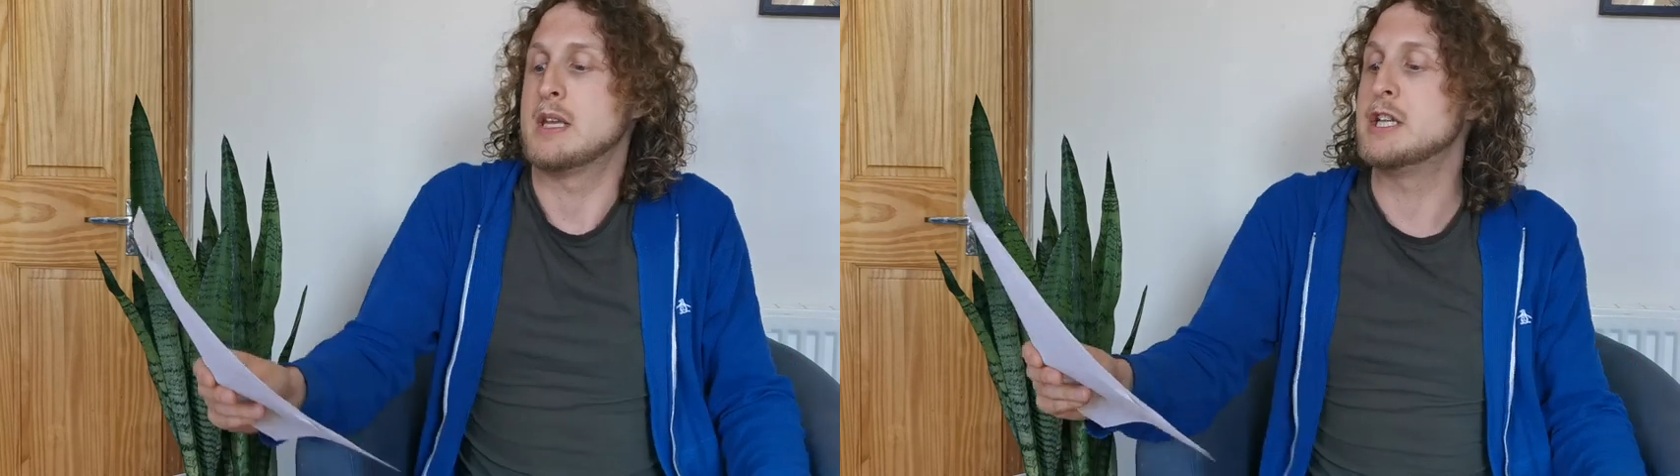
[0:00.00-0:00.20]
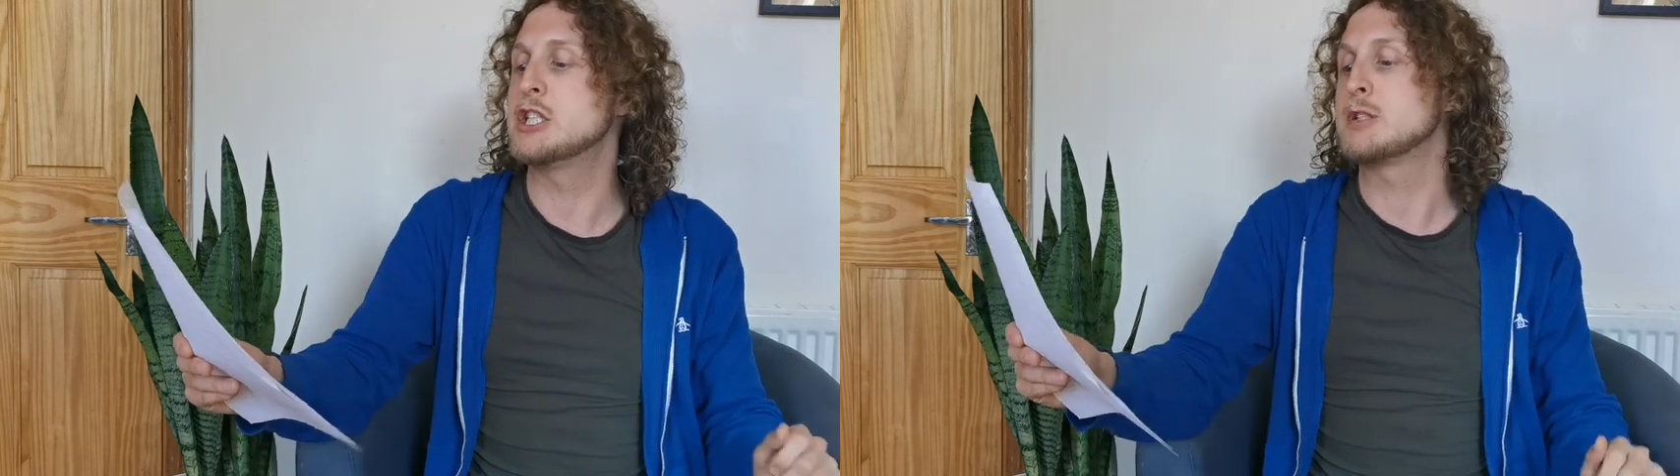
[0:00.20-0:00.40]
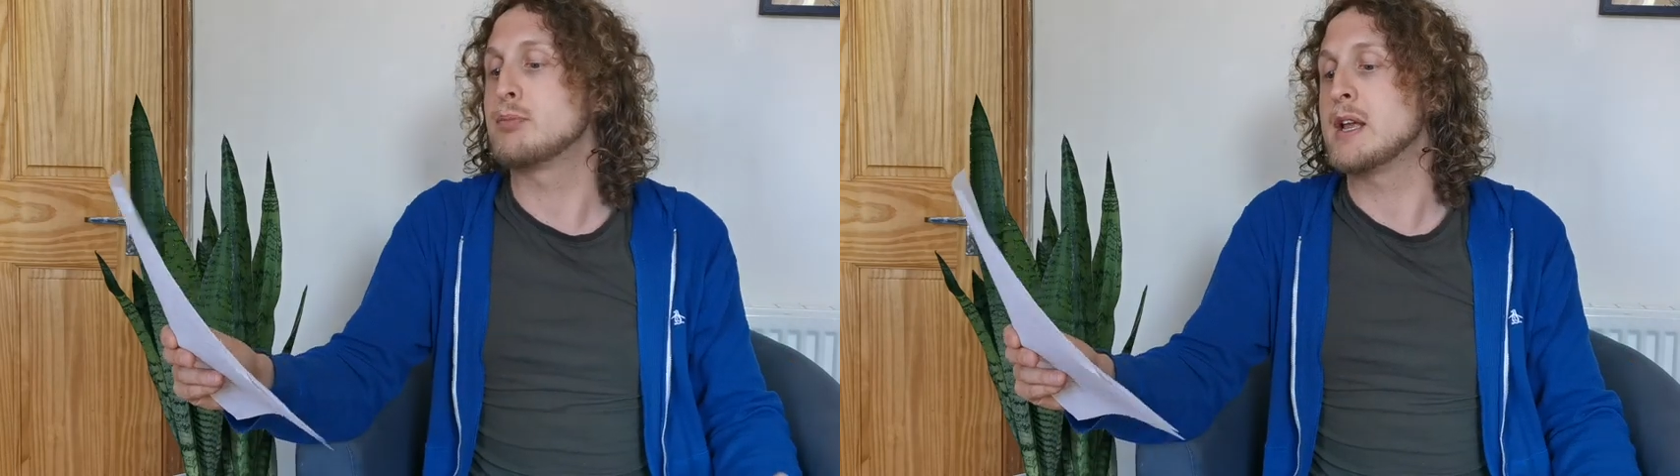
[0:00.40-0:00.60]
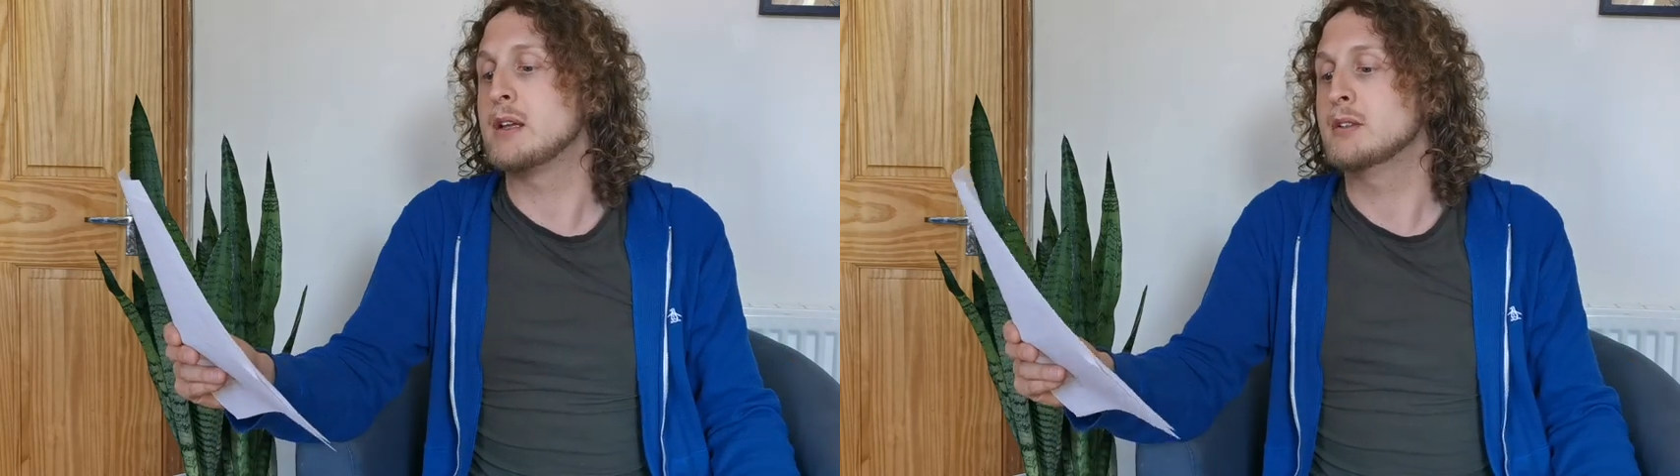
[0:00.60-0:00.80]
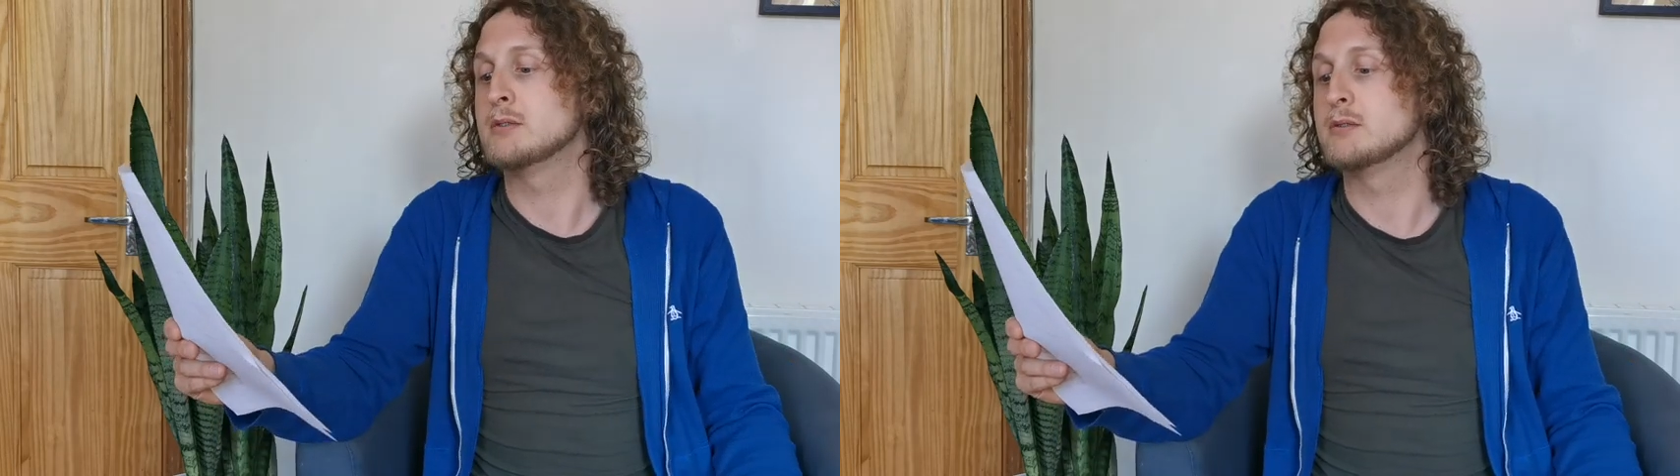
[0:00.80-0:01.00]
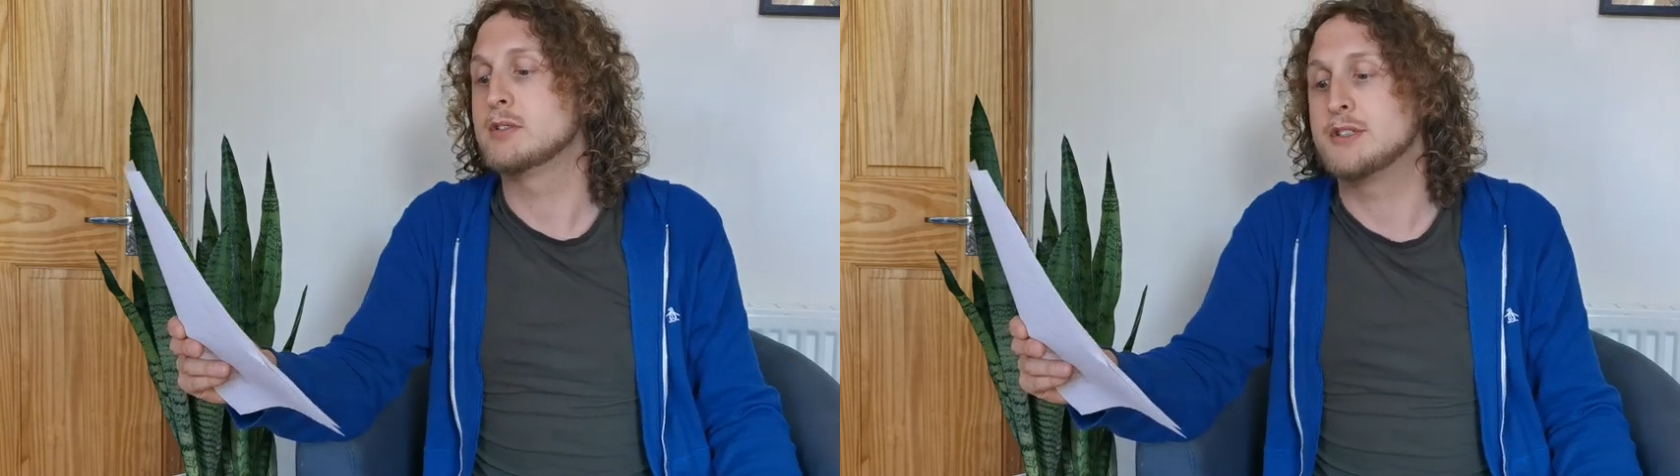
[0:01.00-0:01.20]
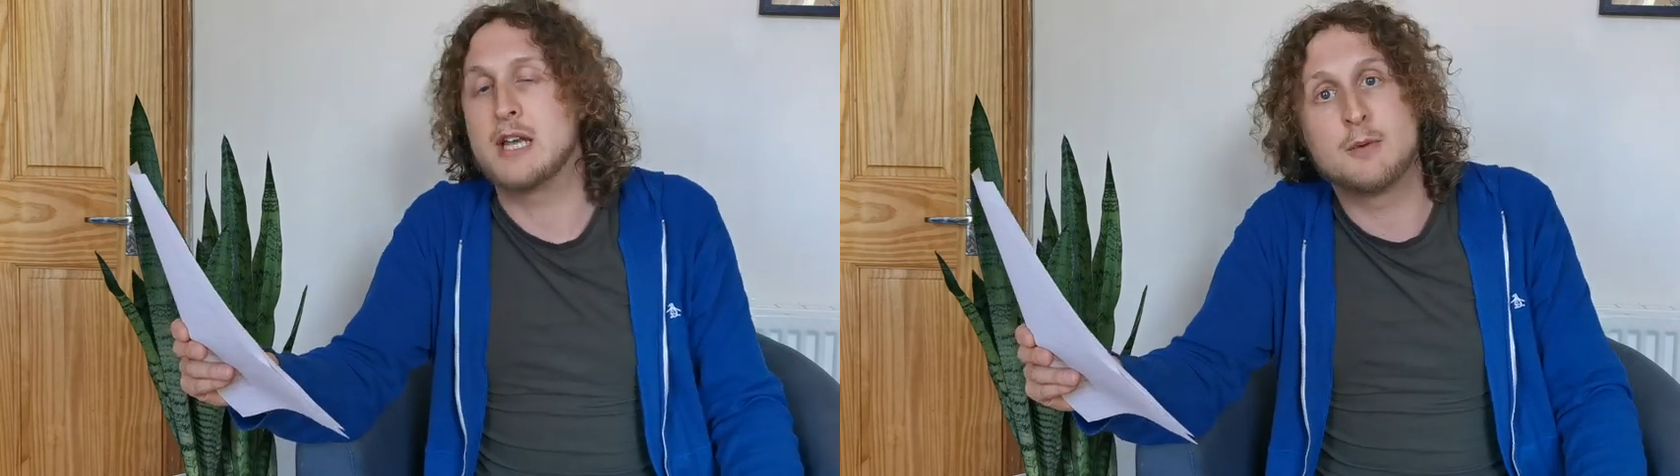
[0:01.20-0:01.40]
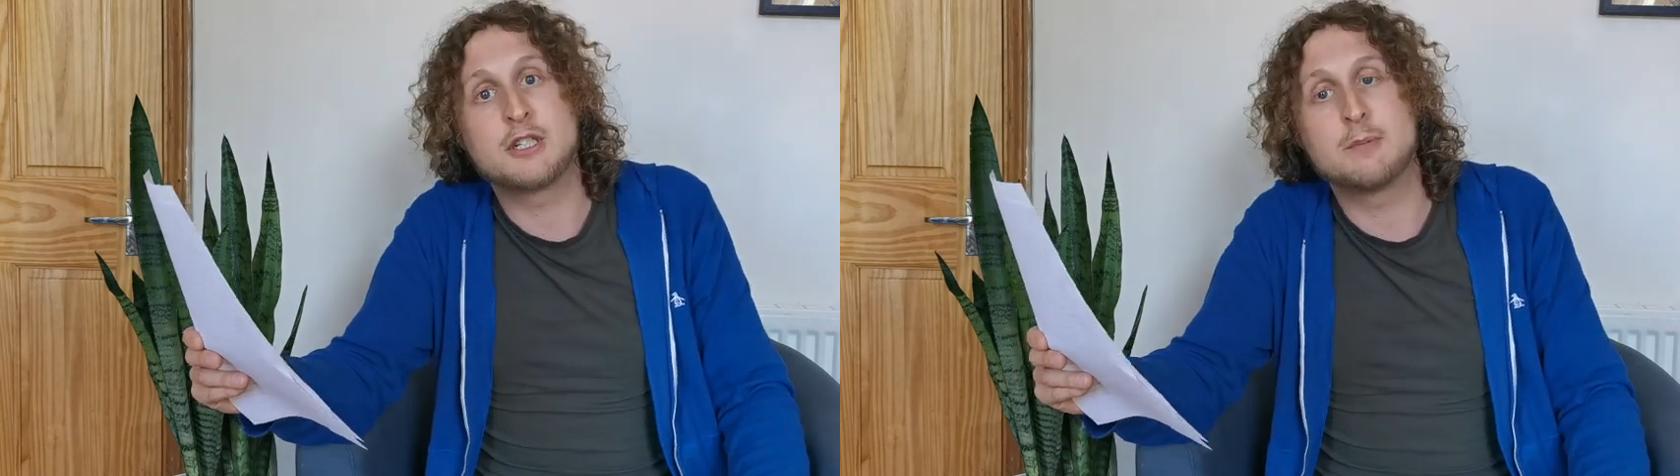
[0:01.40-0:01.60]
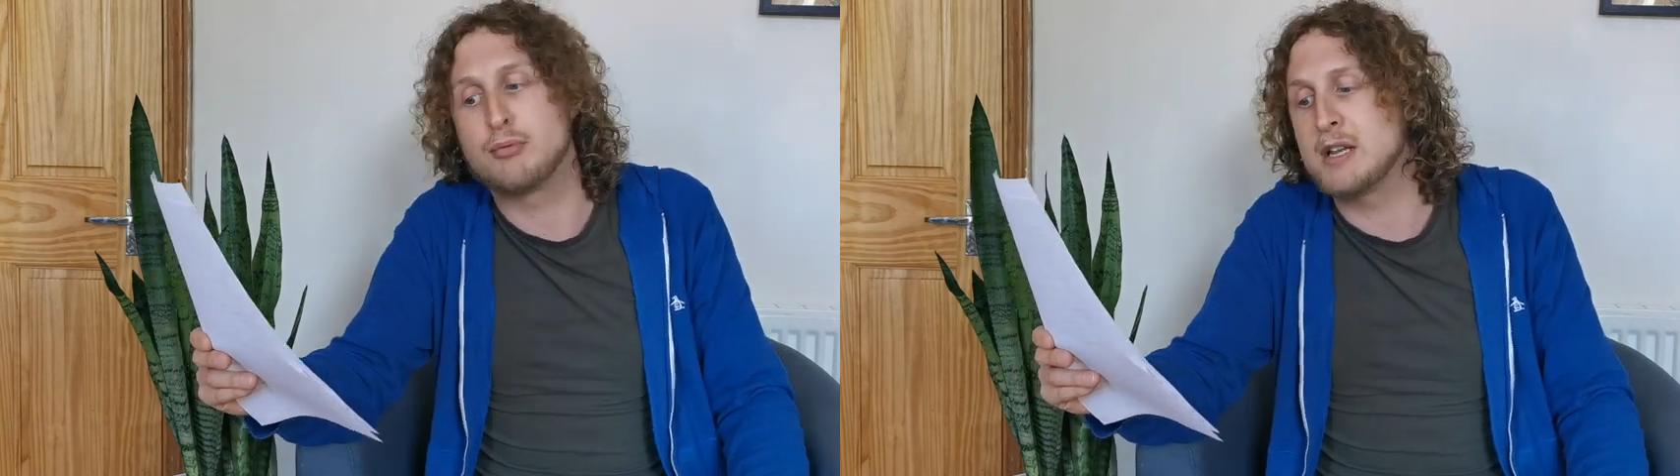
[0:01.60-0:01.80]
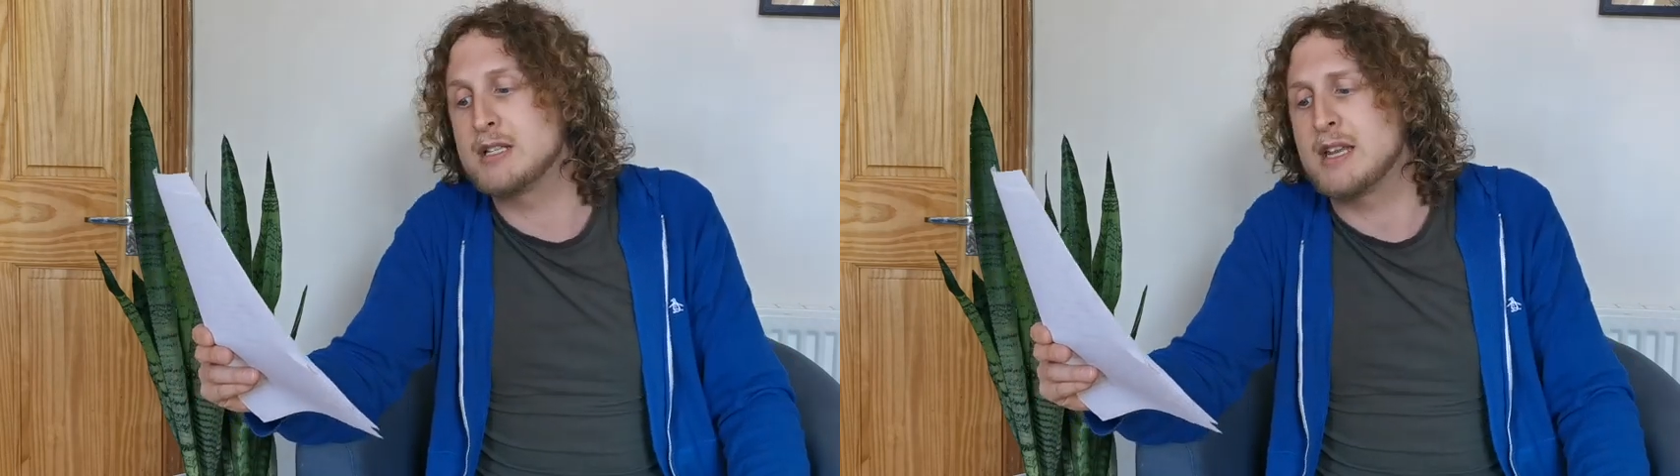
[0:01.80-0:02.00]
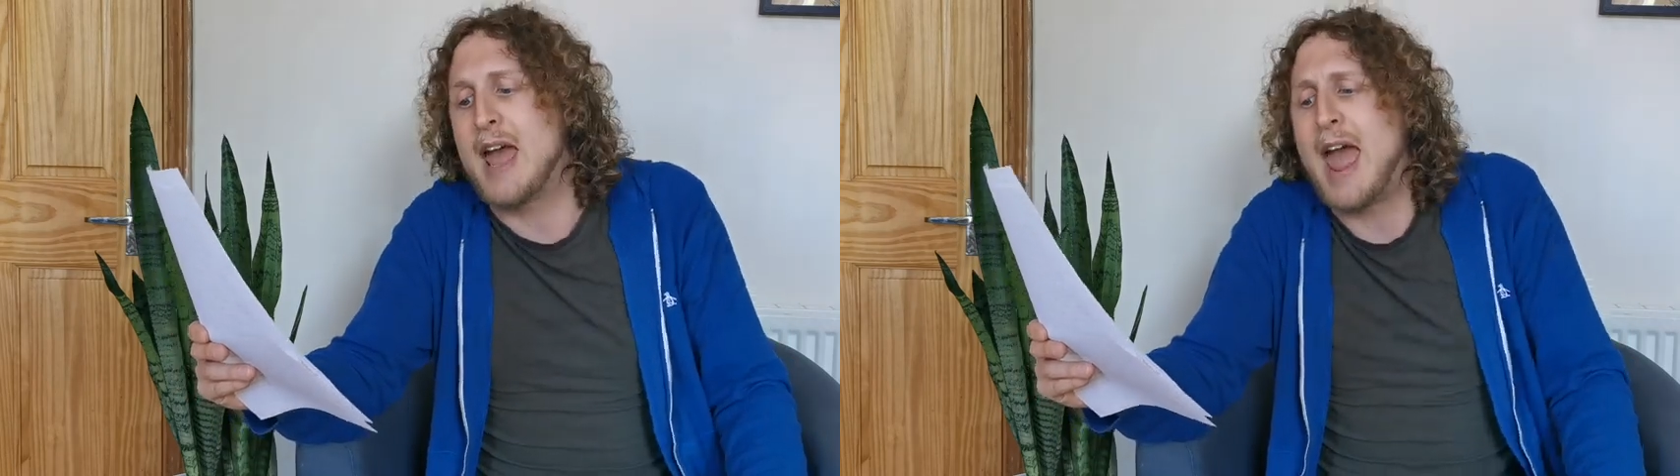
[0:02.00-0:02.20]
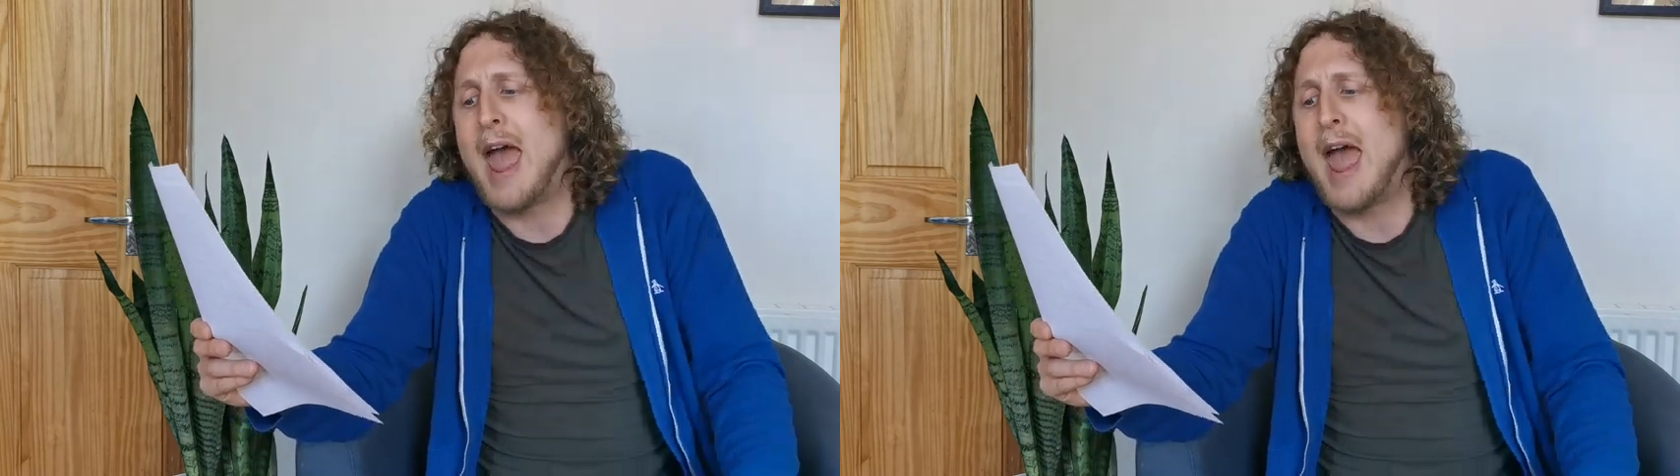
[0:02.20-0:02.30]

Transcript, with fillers: Each spring, Demeter brings